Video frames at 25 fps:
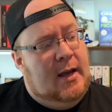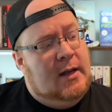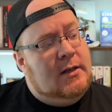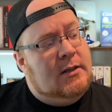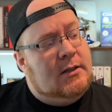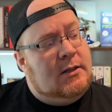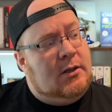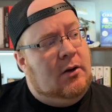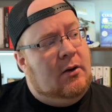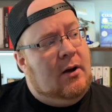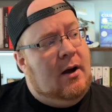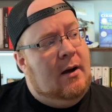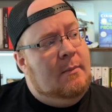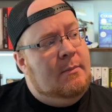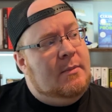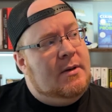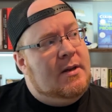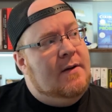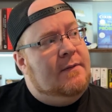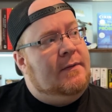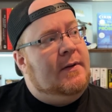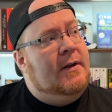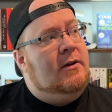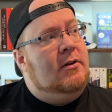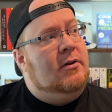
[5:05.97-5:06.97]
And so I'm
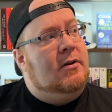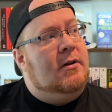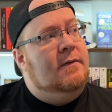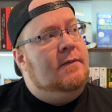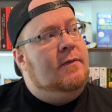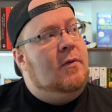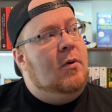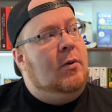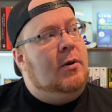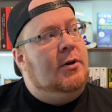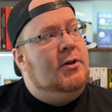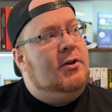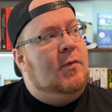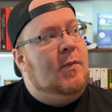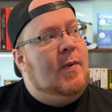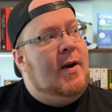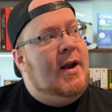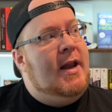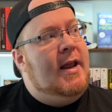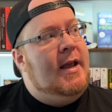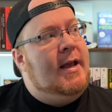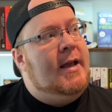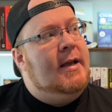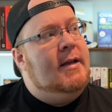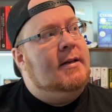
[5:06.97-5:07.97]
definitely looking forward to
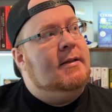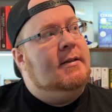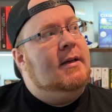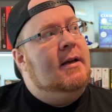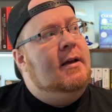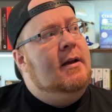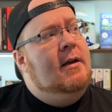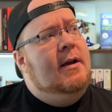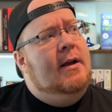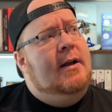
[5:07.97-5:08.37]
reading it.